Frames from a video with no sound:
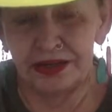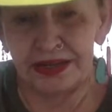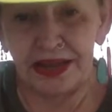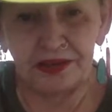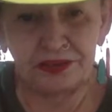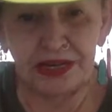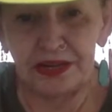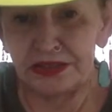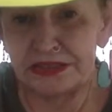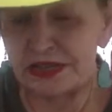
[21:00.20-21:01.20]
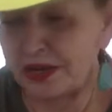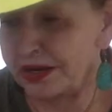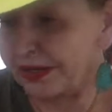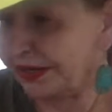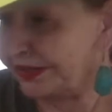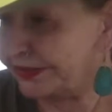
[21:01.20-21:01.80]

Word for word: Countdown is on.